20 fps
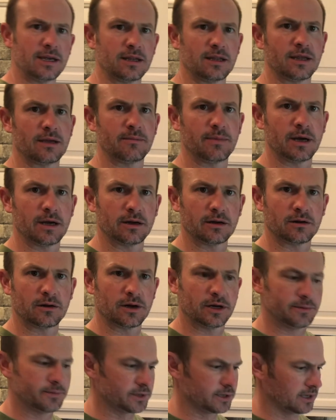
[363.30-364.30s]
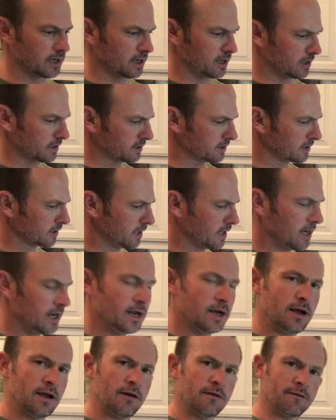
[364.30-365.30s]
the amount of cream sauce
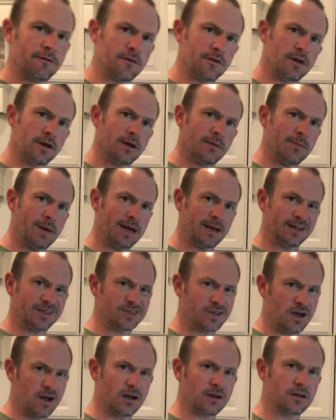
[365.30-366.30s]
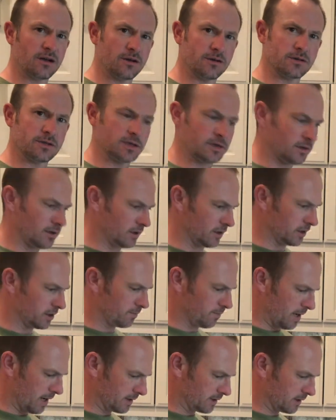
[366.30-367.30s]
for the amount of tacos that you're
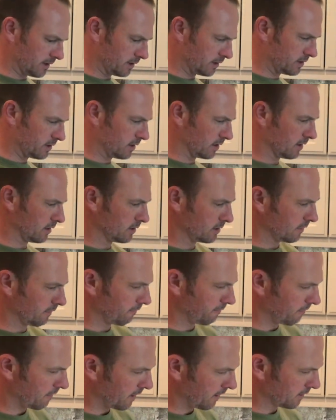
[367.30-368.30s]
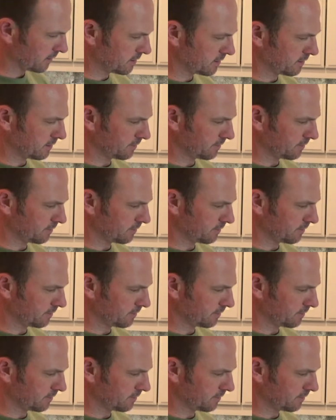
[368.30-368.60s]
expecting to fix.